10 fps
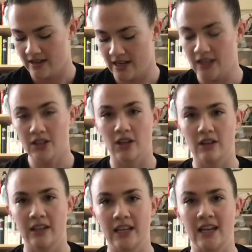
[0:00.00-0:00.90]

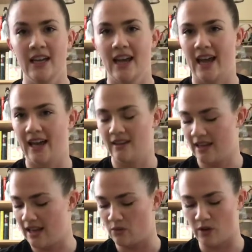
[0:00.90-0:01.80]
Internally
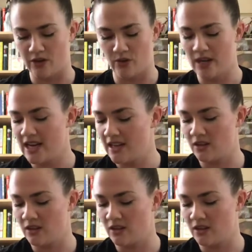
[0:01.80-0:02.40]
and what you eat,